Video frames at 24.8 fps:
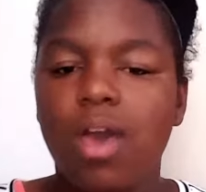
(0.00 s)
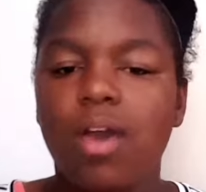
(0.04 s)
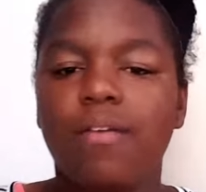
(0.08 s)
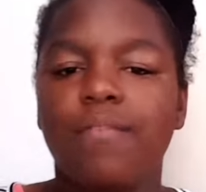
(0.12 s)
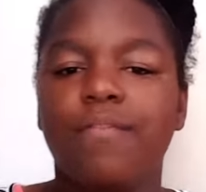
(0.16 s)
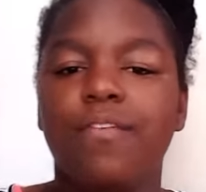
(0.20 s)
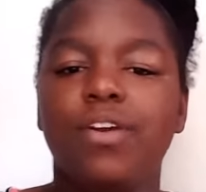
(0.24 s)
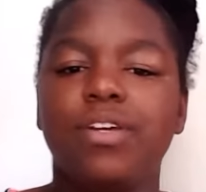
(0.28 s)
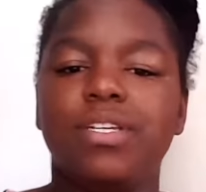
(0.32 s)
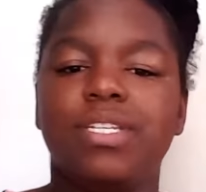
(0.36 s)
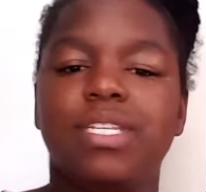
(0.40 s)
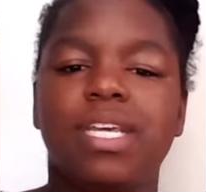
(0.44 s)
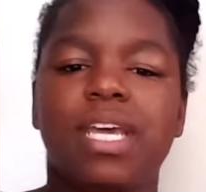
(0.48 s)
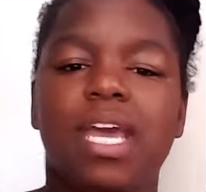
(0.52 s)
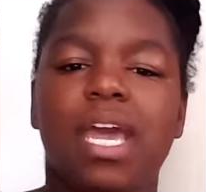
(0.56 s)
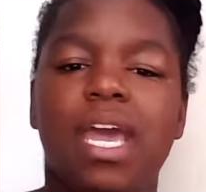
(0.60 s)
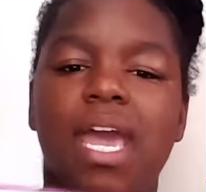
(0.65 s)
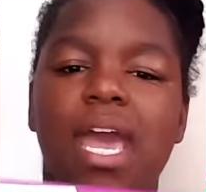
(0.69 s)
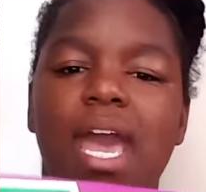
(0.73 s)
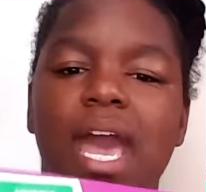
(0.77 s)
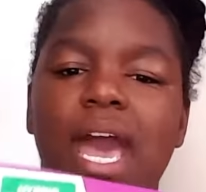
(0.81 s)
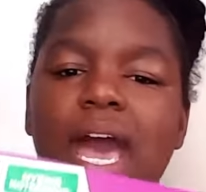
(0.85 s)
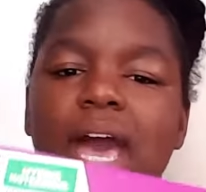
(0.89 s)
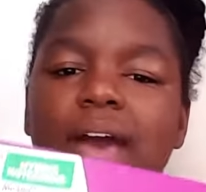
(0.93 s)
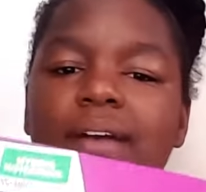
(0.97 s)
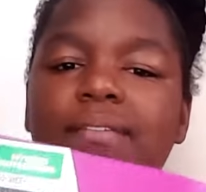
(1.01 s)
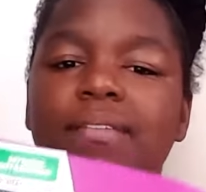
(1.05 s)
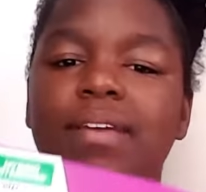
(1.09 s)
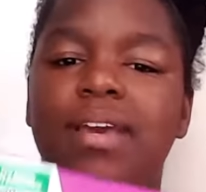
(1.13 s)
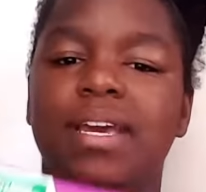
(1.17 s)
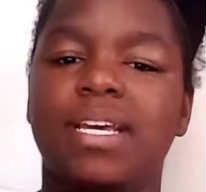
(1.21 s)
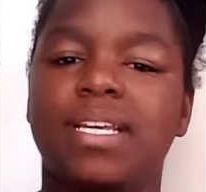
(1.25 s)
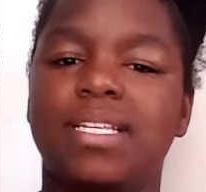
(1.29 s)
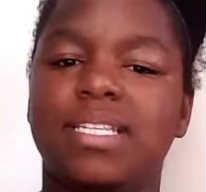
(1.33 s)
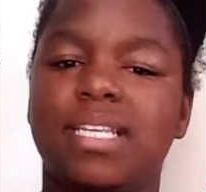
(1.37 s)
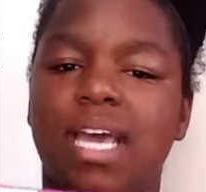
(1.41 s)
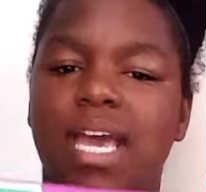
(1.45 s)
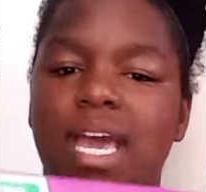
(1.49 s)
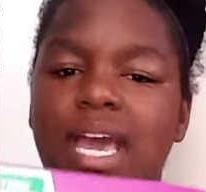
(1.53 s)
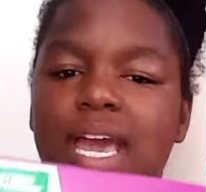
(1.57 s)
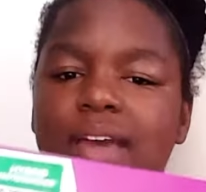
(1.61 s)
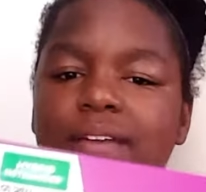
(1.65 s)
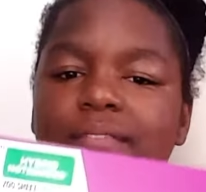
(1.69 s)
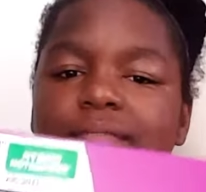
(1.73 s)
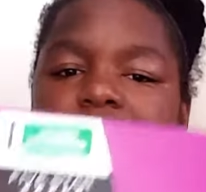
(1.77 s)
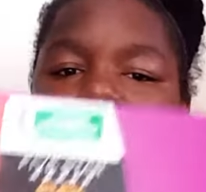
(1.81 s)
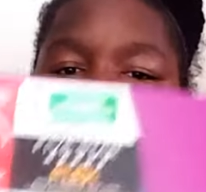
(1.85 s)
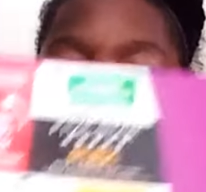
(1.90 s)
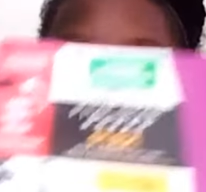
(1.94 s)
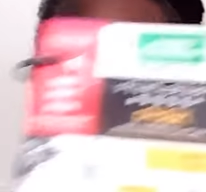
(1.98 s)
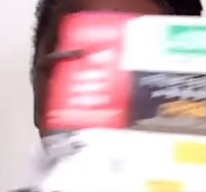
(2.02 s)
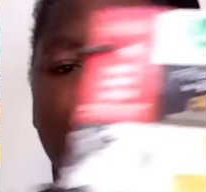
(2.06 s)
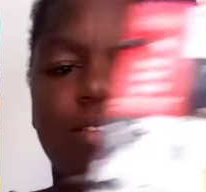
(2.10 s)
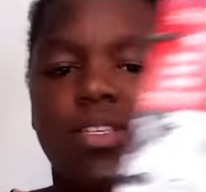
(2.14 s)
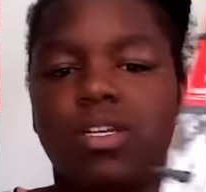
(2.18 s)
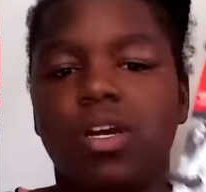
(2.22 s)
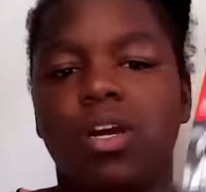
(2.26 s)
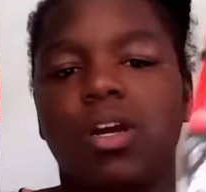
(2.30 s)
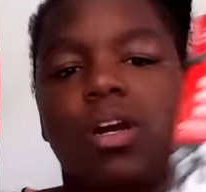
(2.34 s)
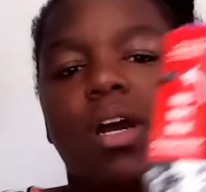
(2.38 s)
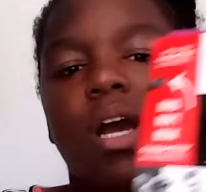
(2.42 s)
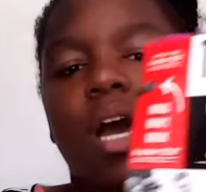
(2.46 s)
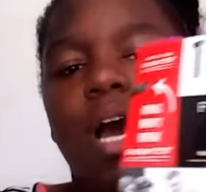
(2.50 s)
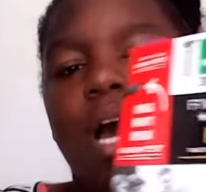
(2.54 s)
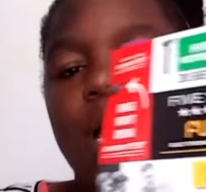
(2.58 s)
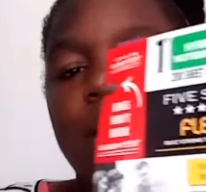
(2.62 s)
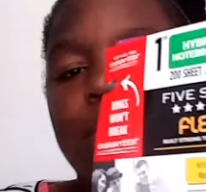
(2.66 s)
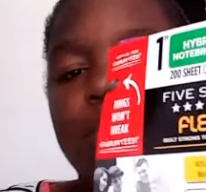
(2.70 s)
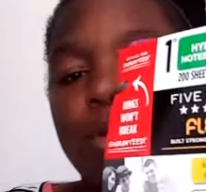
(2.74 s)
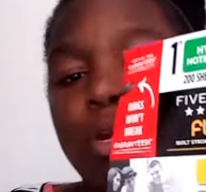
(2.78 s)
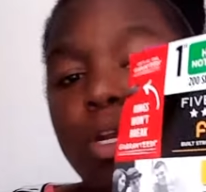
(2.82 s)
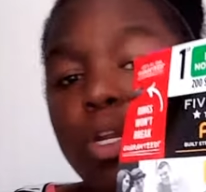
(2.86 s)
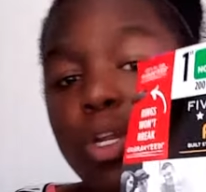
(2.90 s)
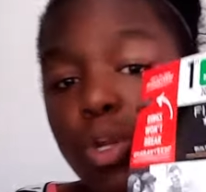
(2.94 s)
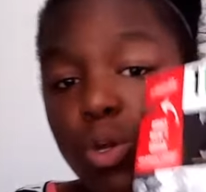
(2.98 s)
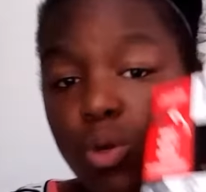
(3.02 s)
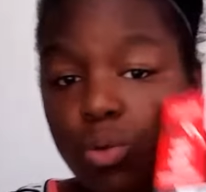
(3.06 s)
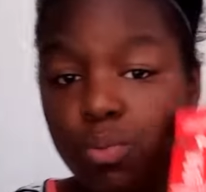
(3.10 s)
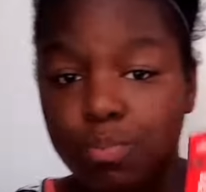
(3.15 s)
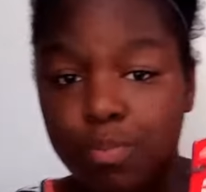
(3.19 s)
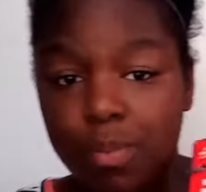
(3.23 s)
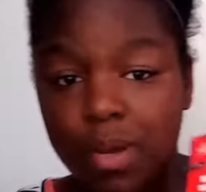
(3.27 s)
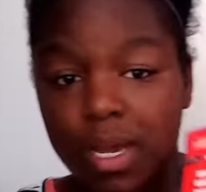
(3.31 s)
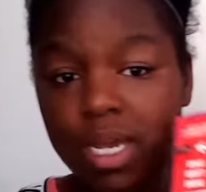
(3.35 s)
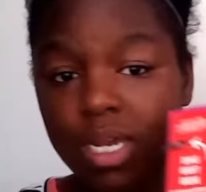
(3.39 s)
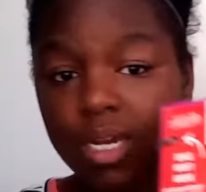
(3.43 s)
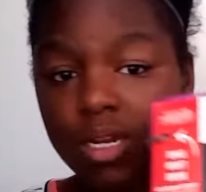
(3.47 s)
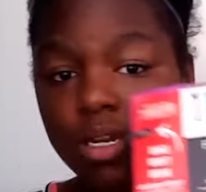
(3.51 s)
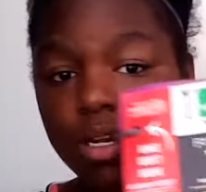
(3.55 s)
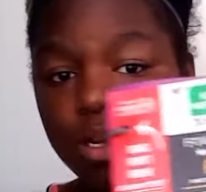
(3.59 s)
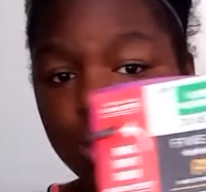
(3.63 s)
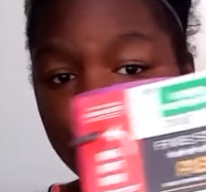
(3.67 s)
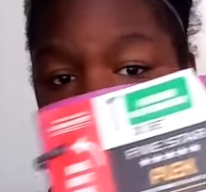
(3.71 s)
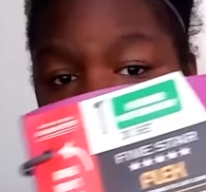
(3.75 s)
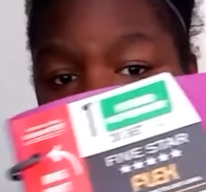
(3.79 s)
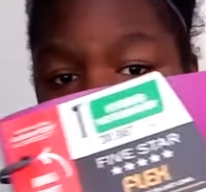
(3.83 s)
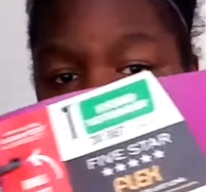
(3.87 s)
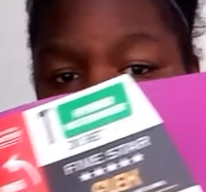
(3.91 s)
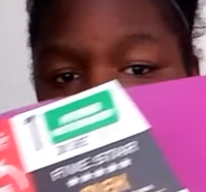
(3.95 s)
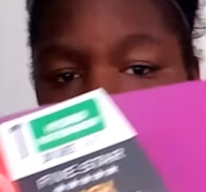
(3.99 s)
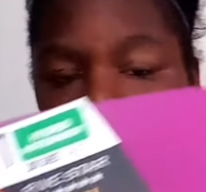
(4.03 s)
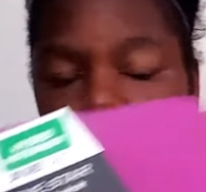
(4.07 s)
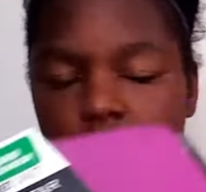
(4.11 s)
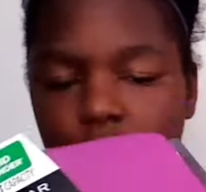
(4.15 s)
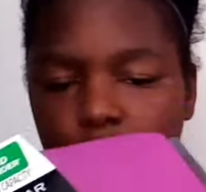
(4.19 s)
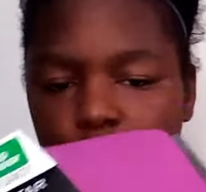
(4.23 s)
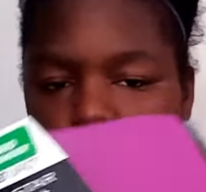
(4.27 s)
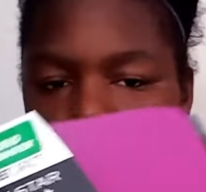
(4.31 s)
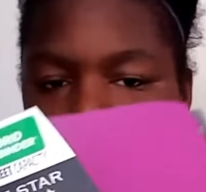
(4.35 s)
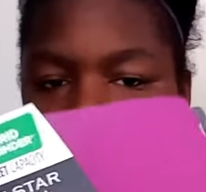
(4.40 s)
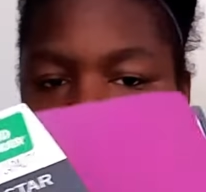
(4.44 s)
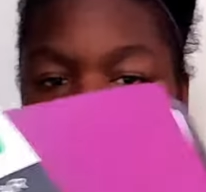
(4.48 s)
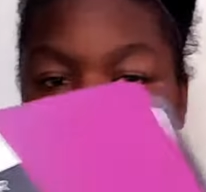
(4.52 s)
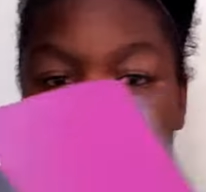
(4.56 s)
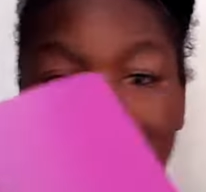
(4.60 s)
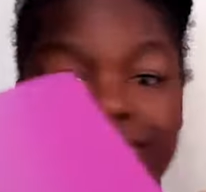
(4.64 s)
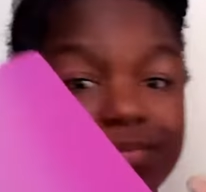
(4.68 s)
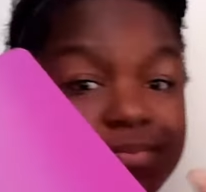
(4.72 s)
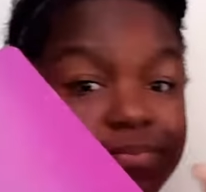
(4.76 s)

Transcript: First thing I have is a five-star hybrid note binder, or